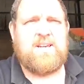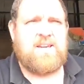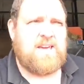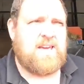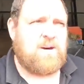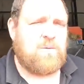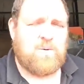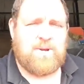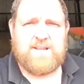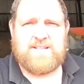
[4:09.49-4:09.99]

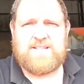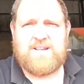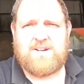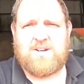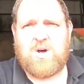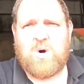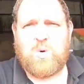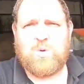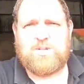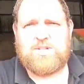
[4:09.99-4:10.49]
When I
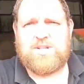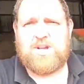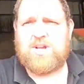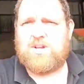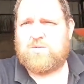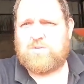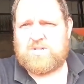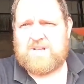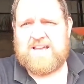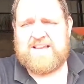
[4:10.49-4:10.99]
started to hose it
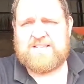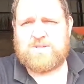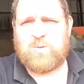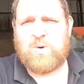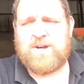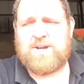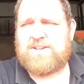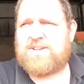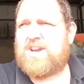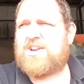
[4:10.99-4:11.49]
down, it was less
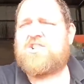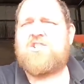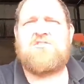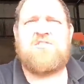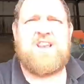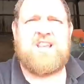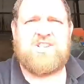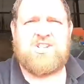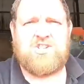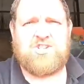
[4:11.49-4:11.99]
white. A
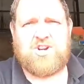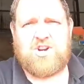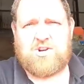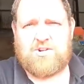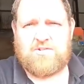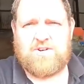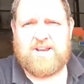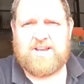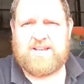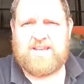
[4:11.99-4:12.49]
torrential shower
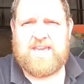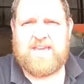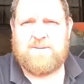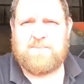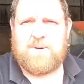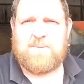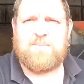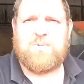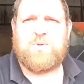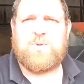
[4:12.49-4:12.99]
of rain
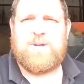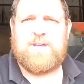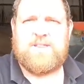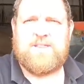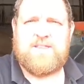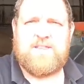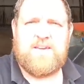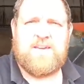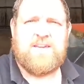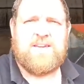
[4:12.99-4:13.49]
came in
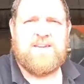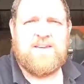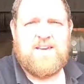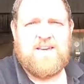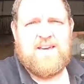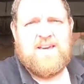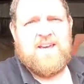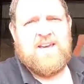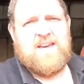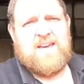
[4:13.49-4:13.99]
between
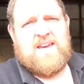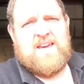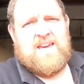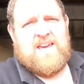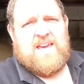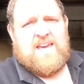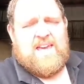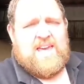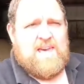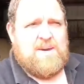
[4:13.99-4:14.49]

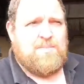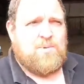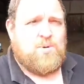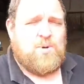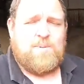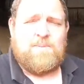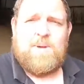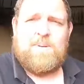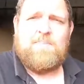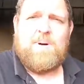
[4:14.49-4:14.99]

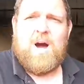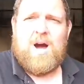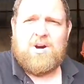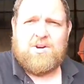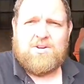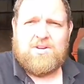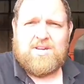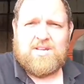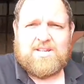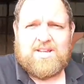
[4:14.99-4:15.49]
me
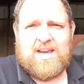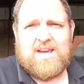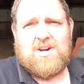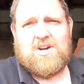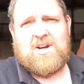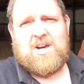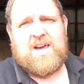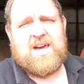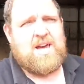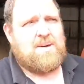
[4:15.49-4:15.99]
parking it
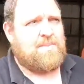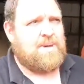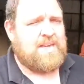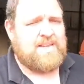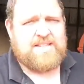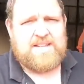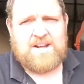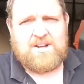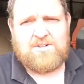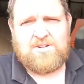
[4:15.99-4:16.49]
there and me
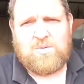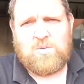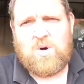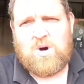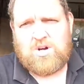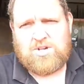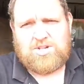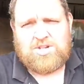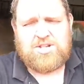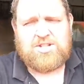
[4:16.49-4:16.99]
starting to
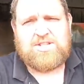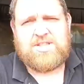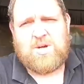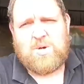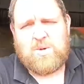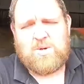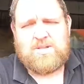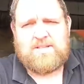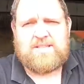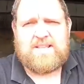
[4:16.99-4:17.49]
wash it.
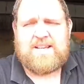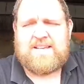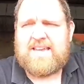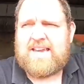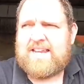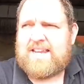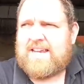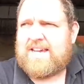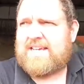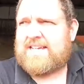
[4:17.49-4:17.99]
So that
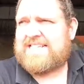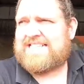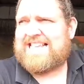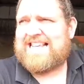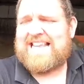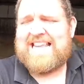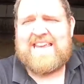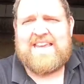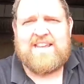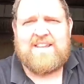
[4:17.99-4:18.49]
kind of
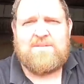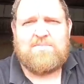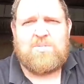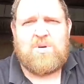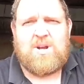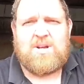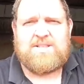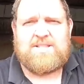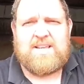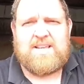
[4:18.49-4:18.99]
delayed the
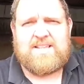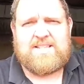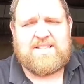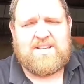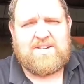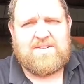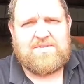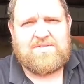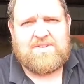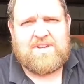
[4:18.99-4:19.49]
process
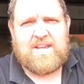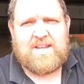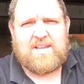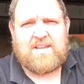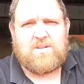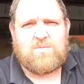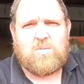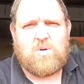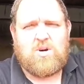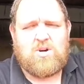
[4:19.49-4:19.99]
of getting
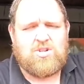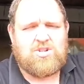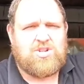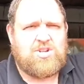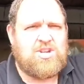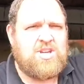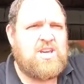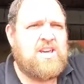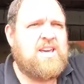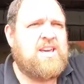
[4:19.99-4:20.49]
it washed.